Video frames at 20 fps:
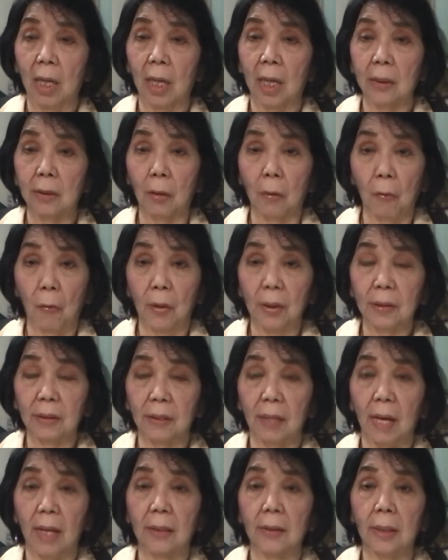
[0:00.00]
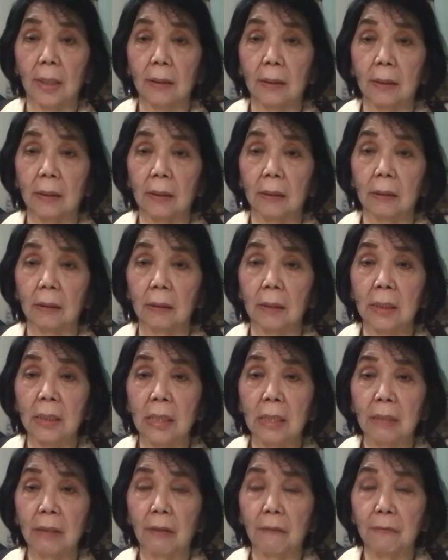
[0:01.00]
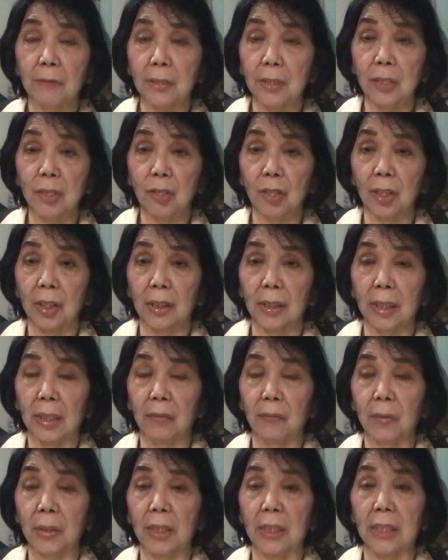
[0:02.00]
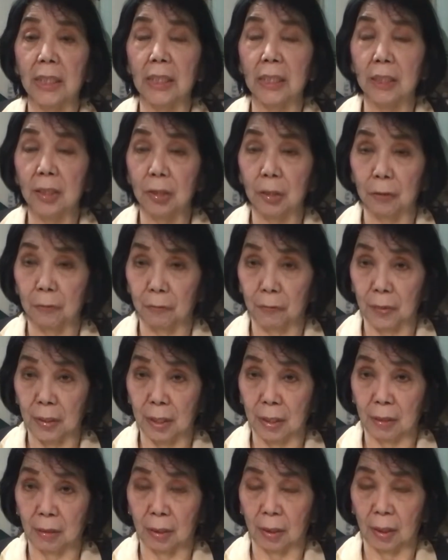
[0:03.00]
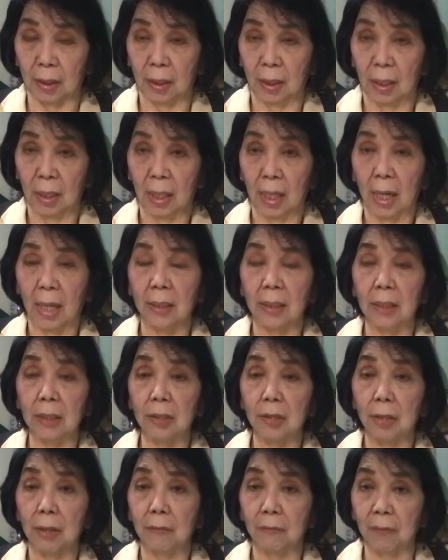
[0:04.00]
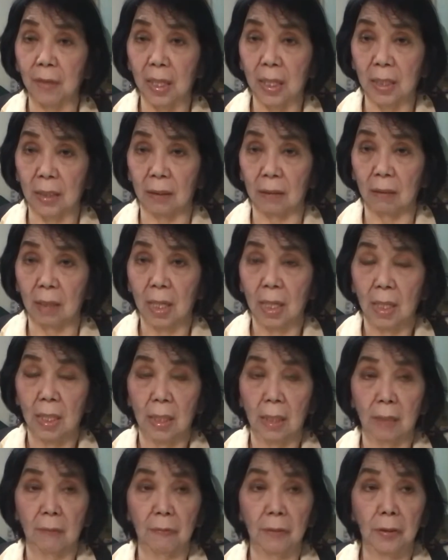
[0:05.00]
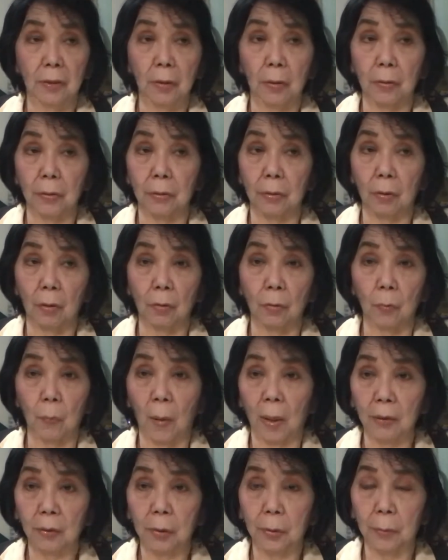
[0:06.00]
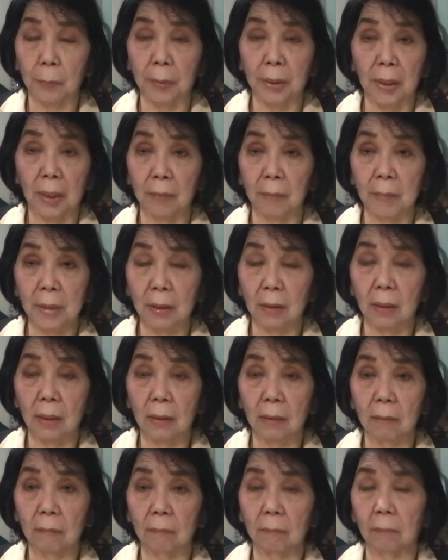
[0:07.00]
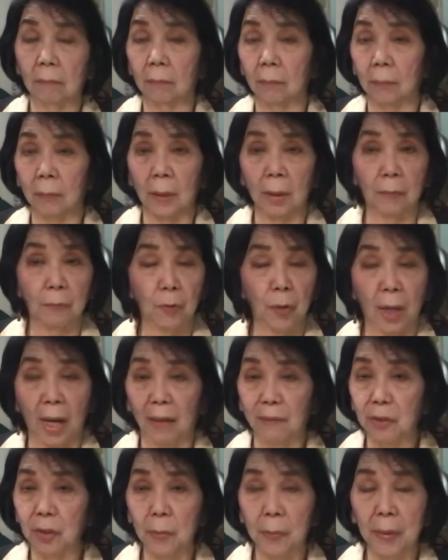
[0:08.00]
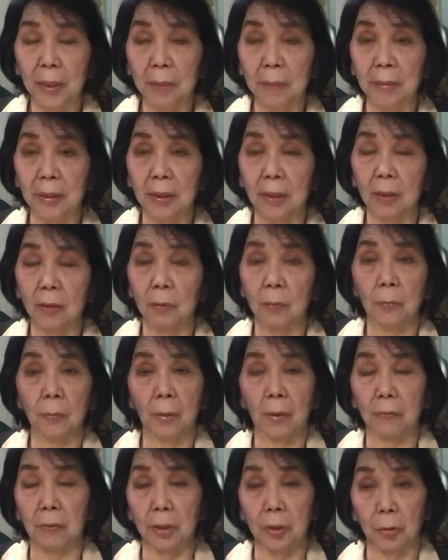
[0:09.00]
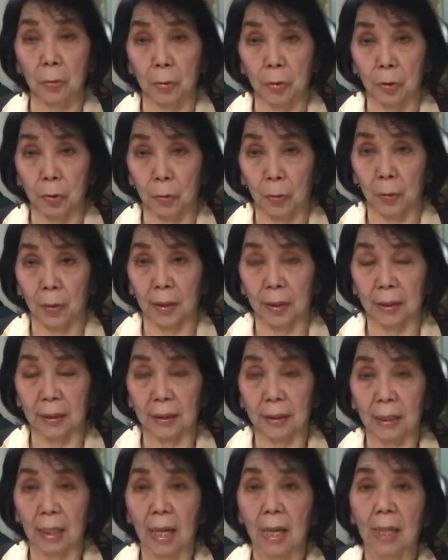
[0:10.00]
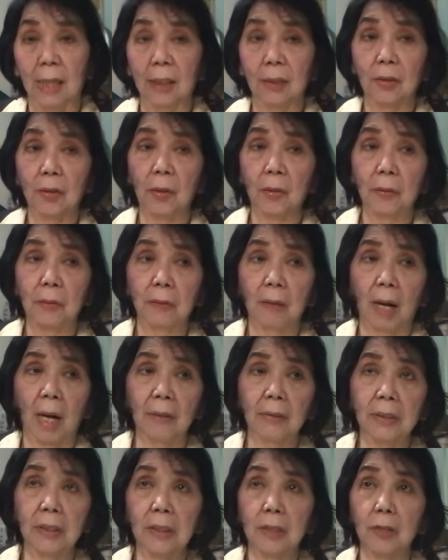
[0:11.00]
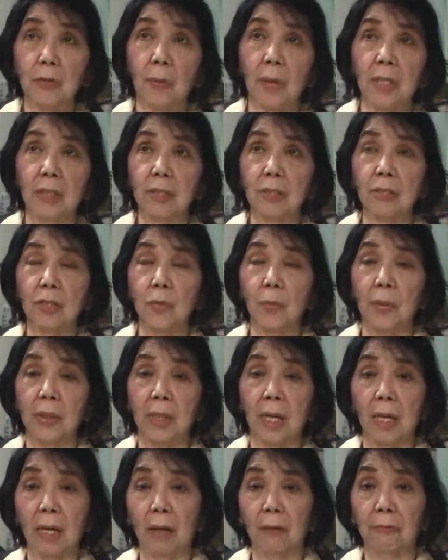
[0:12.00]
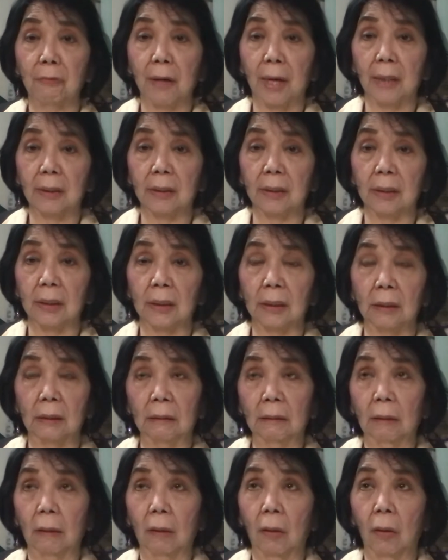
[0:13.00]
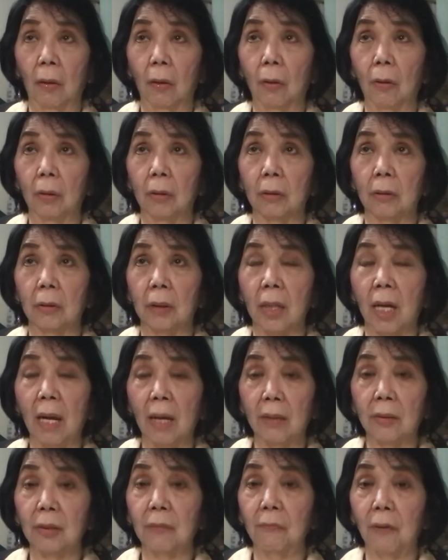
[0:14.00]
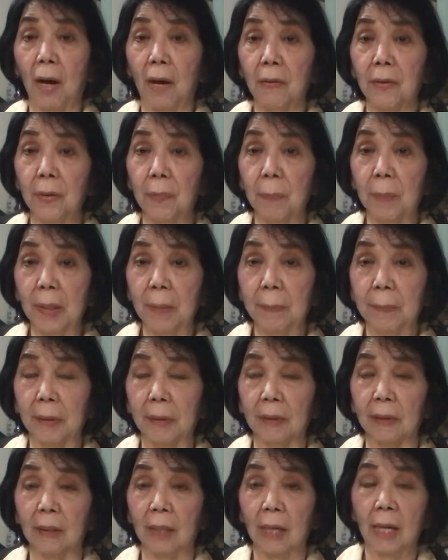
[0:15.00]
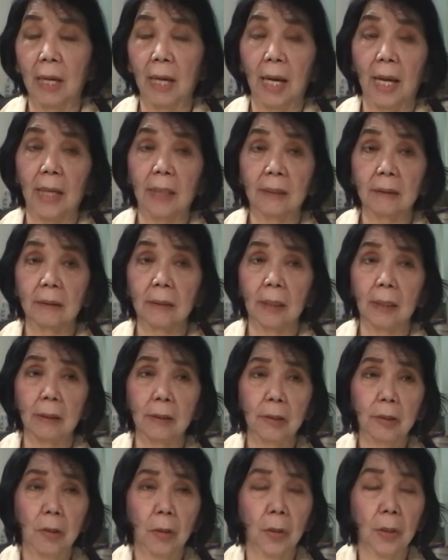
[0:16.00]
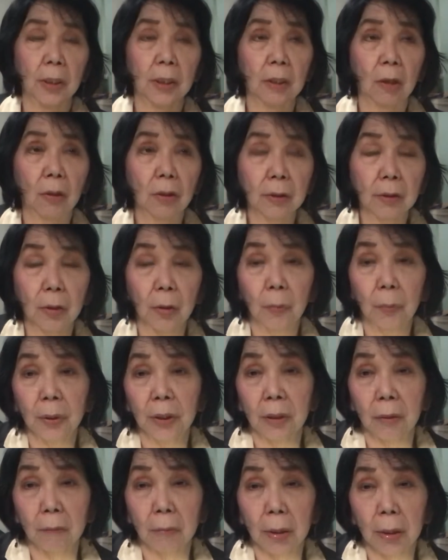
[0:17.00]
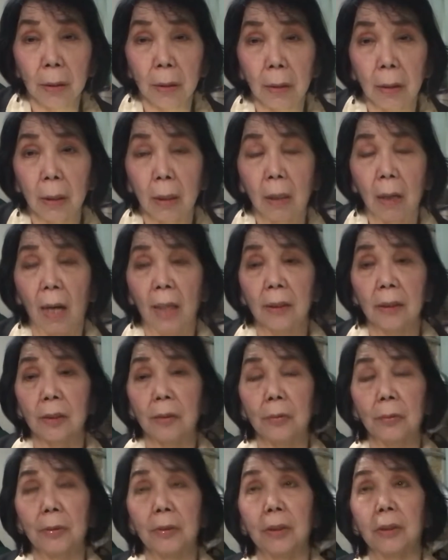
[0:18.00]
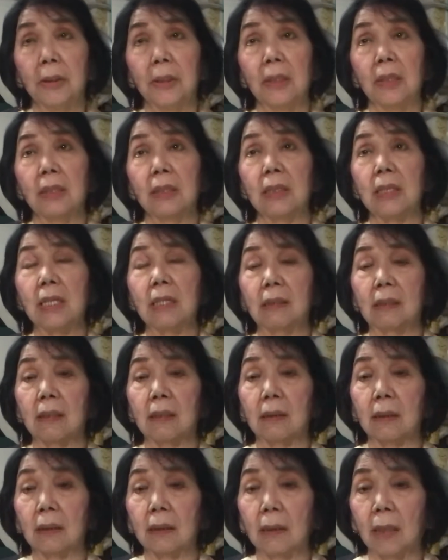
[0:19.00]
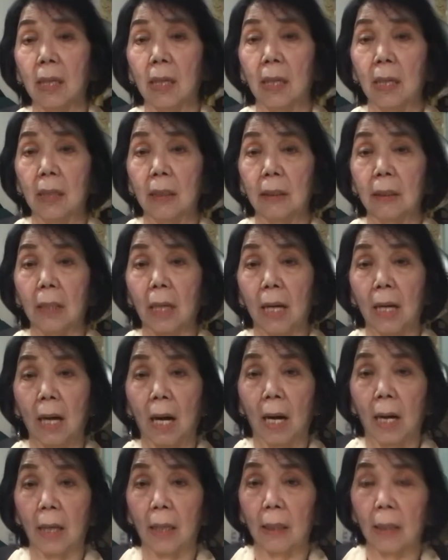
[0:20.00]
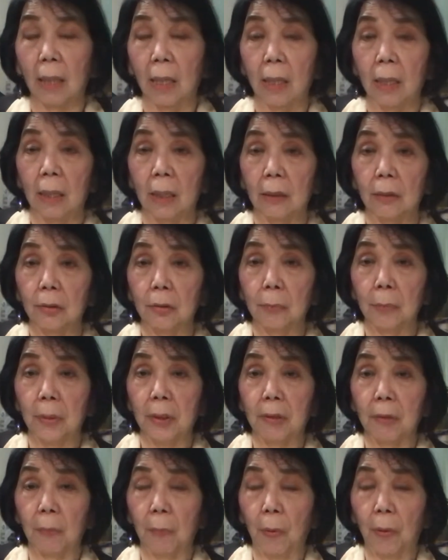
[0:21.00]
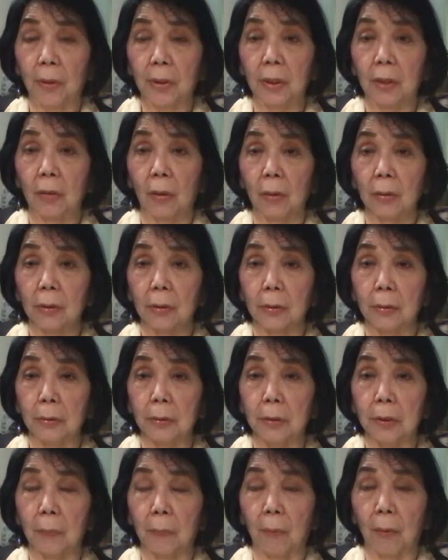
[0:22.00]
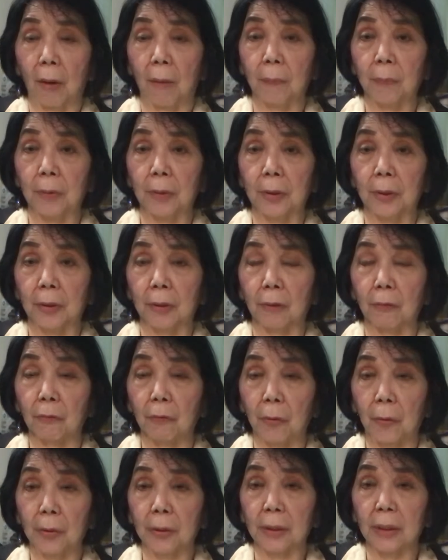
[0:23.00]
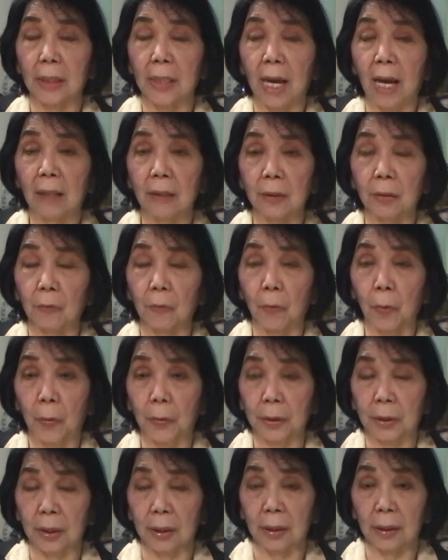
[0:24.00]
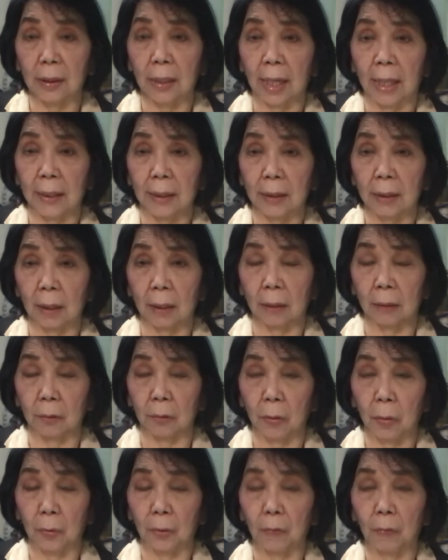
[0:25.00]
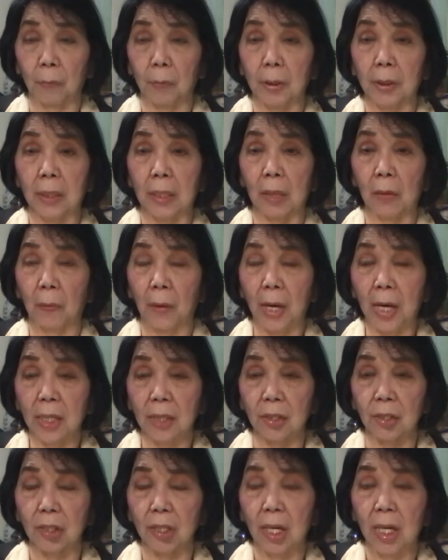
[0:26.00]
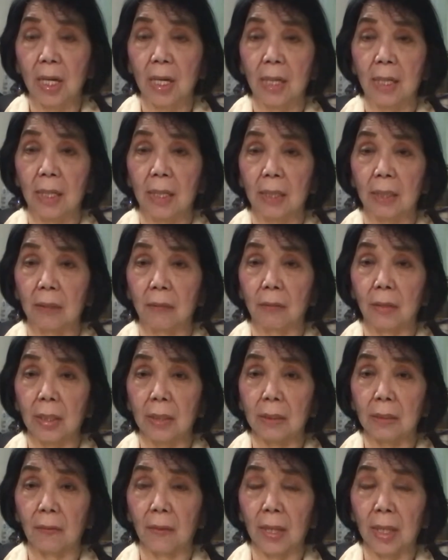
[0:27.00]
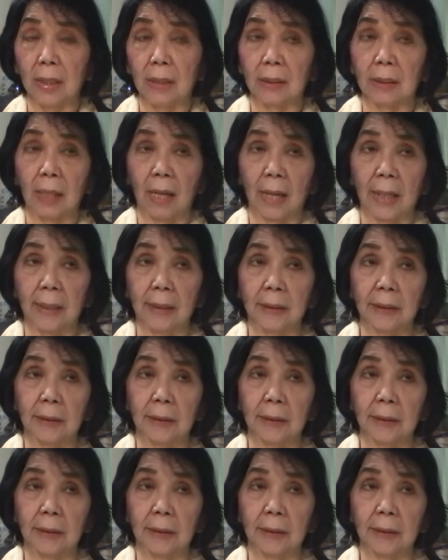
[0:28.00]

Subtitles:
the court said that here the physician can really interfere and intervene, even though you don't want to be admitted. If you have to be admitted, there is no choice. So other situations when they affect the health of other people, and also with regards to certain diseases, they are to be reported also to the proper health authorities, like those from the DOH. These things like